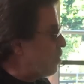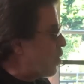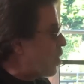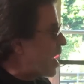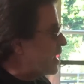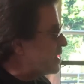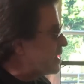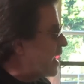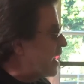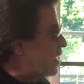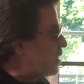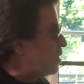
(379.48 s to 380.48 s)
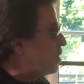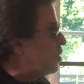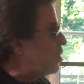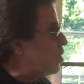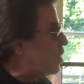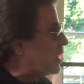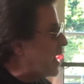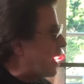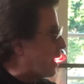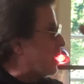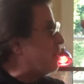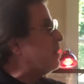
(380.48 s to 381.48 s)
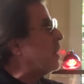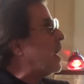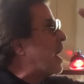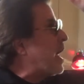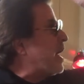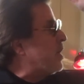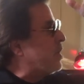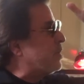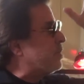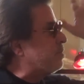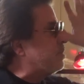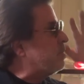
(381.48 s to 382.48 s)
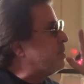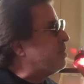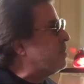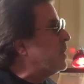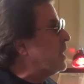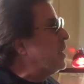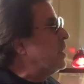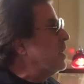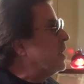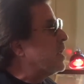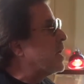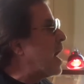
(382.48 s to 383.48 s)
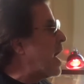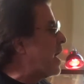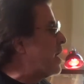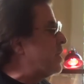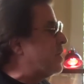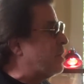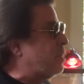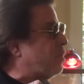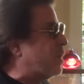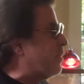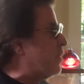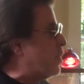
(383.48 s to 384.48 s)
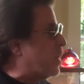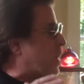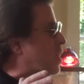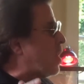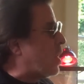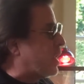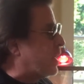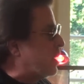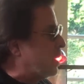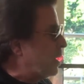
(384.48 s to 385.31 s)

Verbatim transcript: more I stay in tune with that higher God, whatever you want to call it,